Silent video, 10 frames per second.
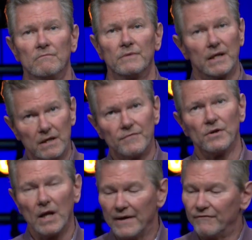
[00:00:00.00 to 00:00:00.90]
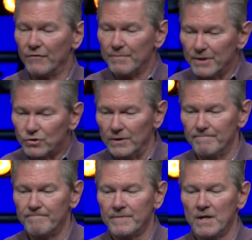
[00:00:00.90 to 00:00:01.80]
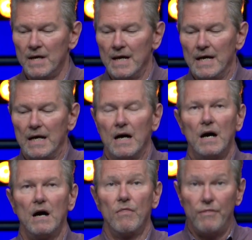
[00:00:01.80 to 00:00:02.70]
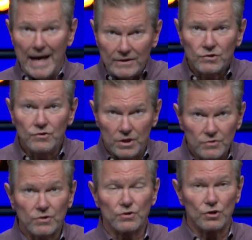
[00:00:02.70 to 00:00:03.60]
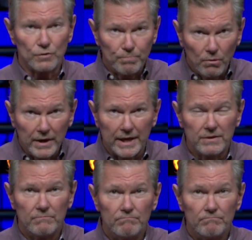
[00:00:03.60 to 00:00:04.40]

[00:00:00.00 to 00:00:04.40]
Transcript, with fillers: They give their life for the mission. That's Jesus' point.